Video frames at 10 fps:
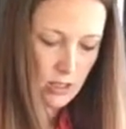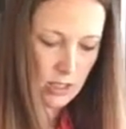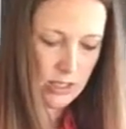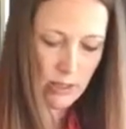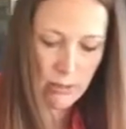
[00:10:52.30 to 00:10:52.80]

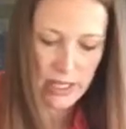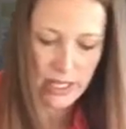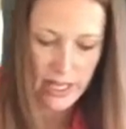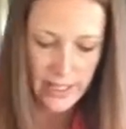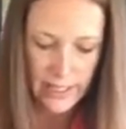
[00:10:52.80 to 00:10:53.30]
a little
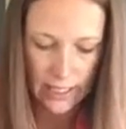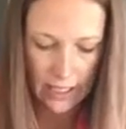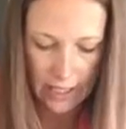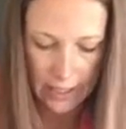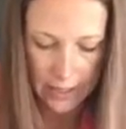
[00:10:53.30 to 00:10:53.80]
bit at a
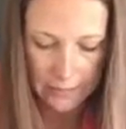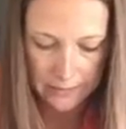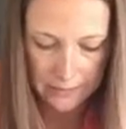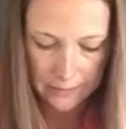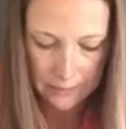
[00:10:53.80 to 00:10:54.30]
time
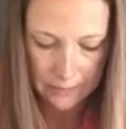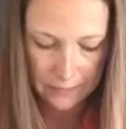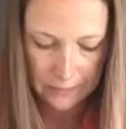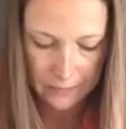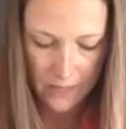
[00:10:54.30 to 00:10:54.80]

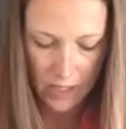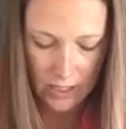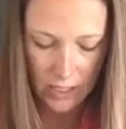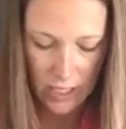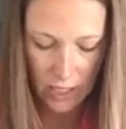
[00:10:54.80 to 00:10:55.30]

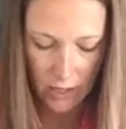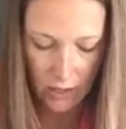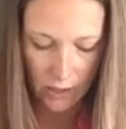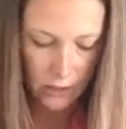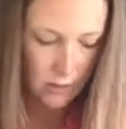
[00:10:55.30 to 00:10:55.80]

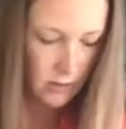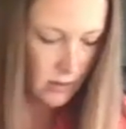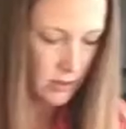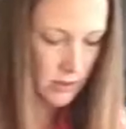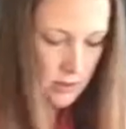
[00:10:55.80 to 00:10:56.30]
until
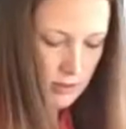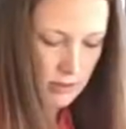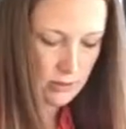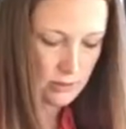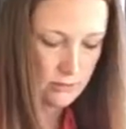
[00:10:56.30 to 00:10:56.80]

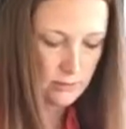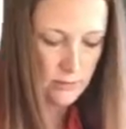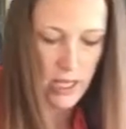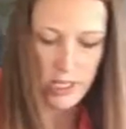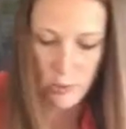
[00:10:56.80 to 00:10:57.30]

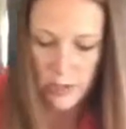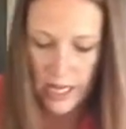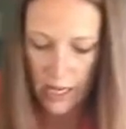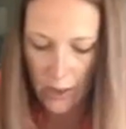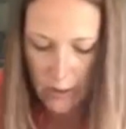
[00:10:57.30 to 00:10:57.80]
each
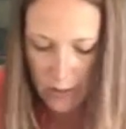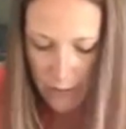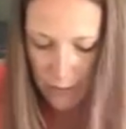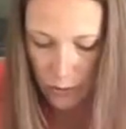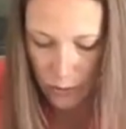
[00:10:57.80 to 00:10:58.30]
potato is
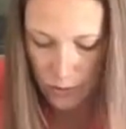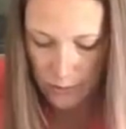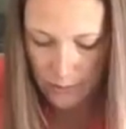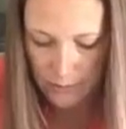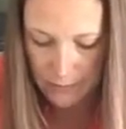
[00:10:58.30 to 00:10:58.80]

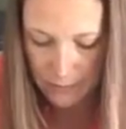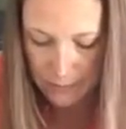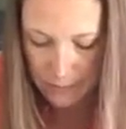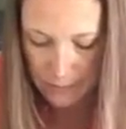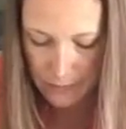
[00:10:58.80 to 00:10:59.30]
full.
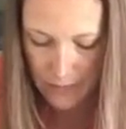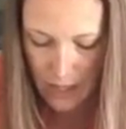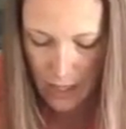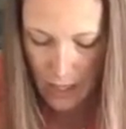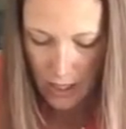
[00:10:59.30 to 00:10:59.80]

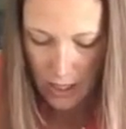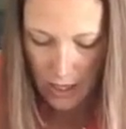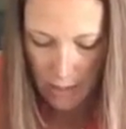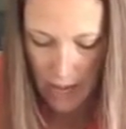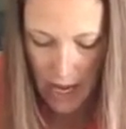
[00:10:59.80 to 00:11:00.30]

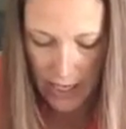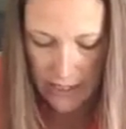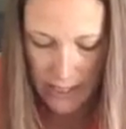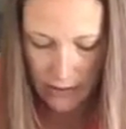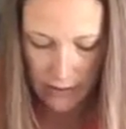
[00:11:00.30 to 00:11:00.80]
Kind of pack it
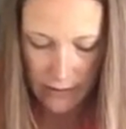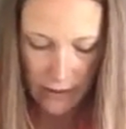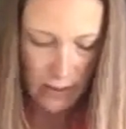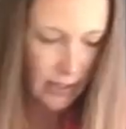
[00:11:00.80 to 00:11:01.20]
down in there a